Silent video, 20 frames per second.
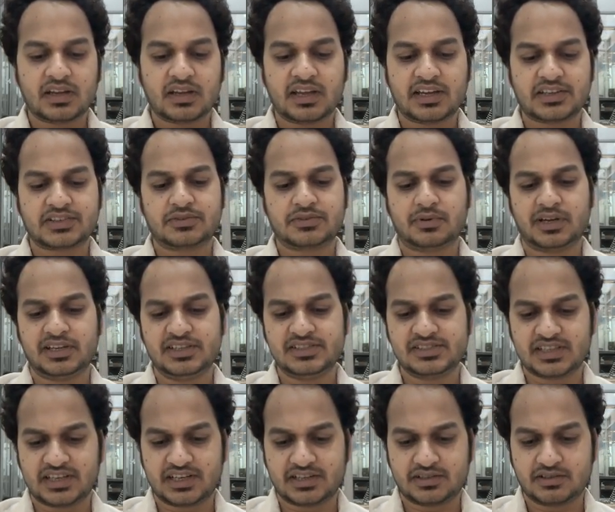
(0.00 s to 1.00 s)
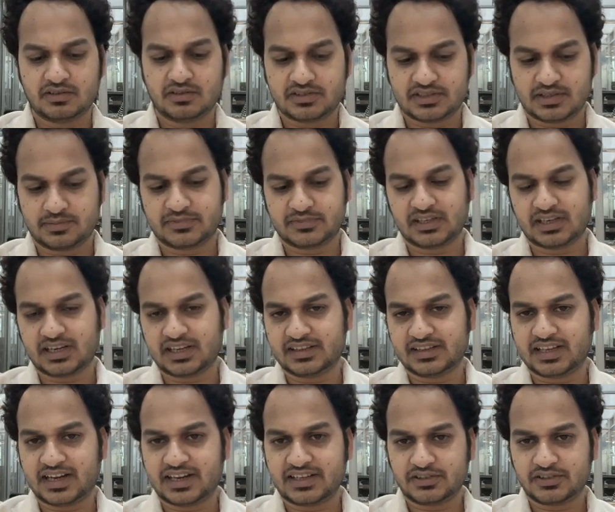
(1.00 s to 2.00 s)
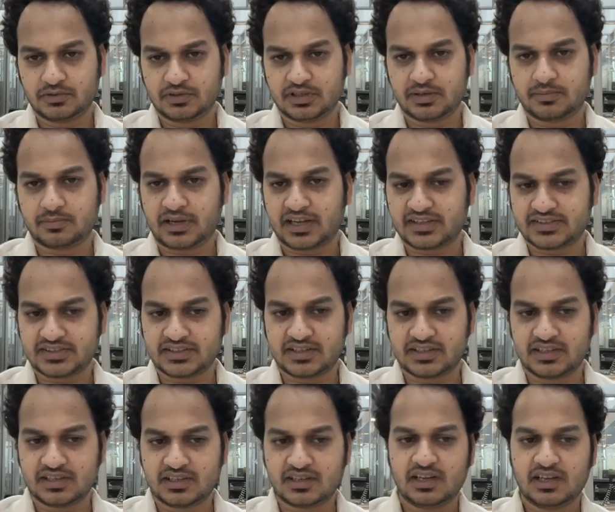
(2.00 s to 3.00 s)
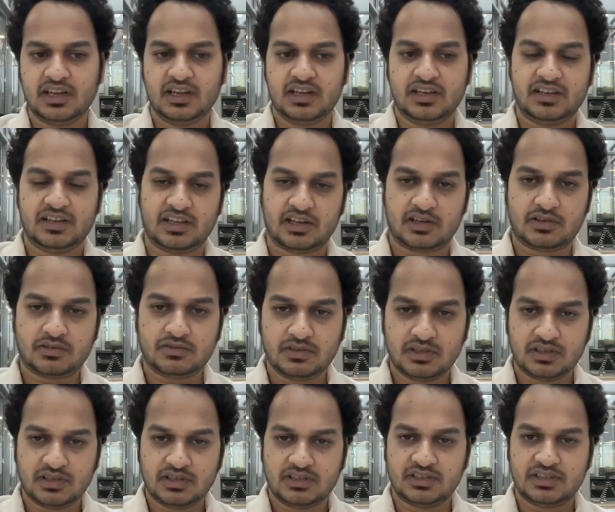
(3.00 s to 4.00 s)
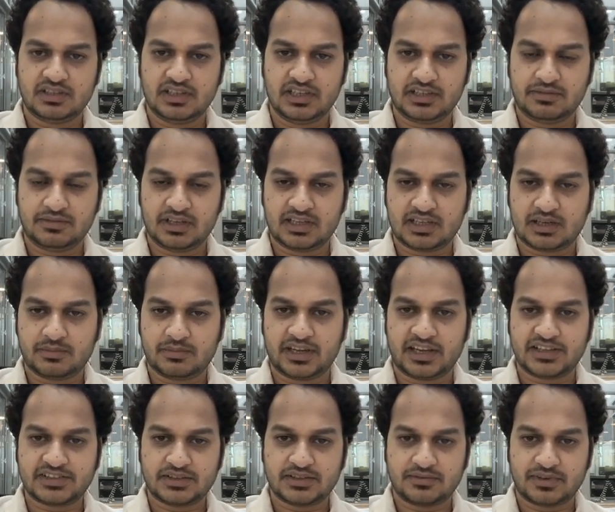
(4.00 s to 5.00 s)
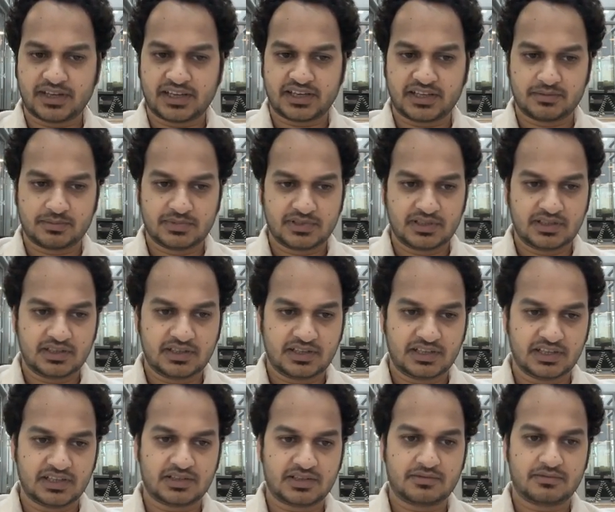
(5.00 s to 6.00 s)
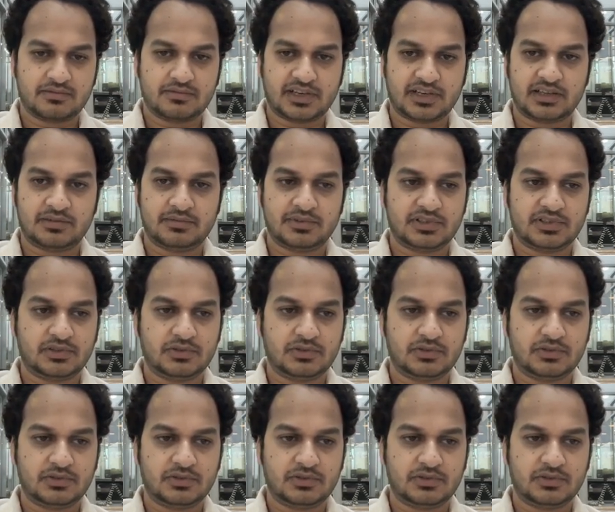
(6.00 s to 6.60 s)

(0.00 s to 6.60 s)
XYZ, something like that, you can pass it here. Now it will come as a variable here whenever